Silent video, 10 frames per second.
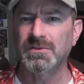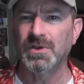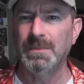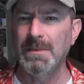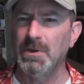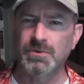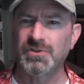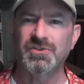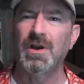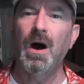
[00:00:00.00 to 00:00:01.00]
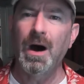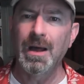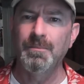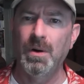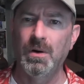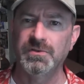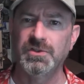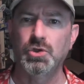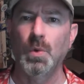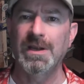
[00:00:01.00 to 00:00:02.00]
so maybe it was just an oddball
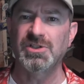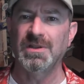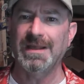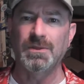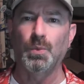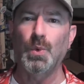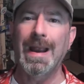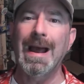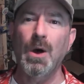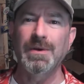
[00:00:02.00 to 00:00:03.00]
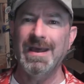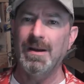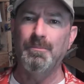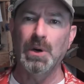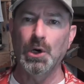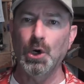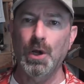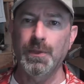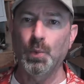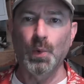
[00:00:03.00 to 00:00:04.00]
situation, like the round had a burr
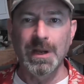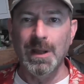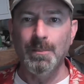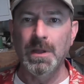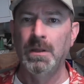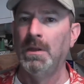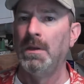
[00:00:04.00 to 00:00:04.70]
on the rim.